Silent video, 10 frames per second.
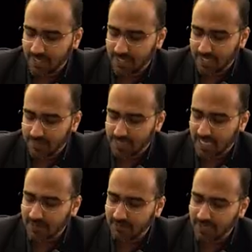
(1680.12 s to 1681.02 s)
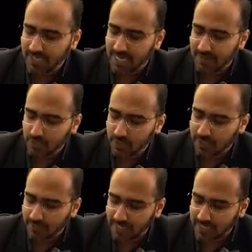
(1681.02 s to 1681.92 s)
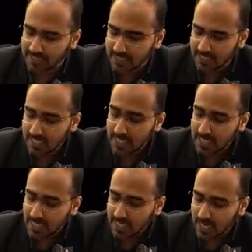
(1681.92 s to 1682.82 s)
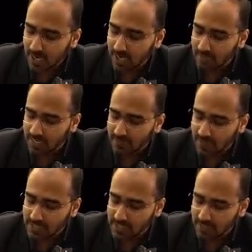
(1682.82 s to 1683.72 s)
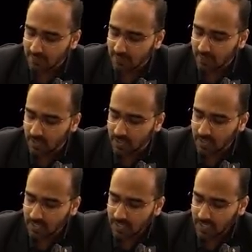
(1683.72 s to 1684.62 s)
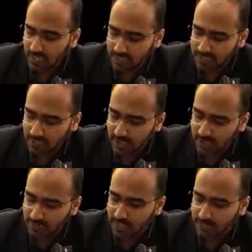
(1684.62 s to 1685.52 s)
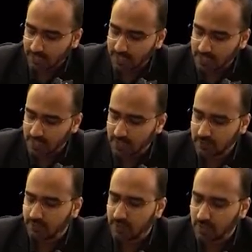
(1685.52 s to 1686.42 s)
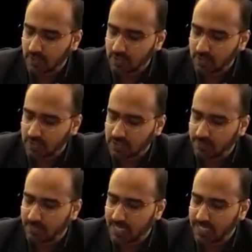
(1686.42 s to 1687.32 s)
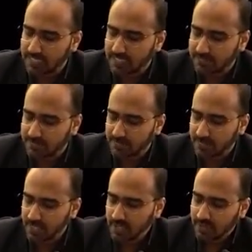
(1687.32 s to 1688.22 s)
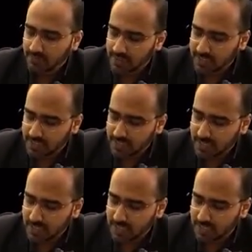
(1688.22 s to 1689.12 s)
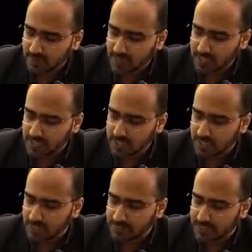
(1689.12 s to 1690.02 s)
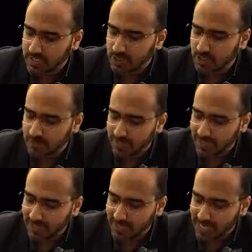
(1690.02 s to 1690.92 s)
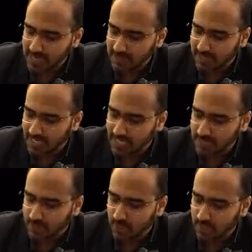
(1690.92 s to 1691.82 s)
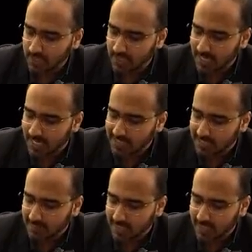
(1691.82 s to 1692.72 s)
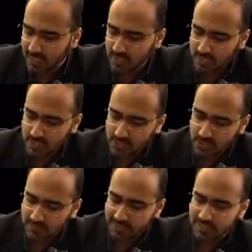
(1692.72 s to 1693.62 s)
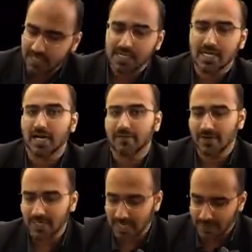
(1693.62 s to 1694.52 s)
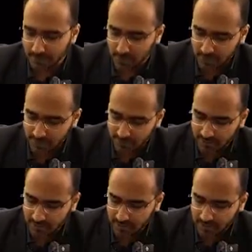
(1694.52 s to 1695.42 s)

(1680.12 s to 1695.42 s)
fin type. Shark fin capnography is a hallmark feature of what? It is a hallmark feature of bronchospasm, which is seen in the patients of COPD as well as bronchial asthma. You will see shark fin capnography.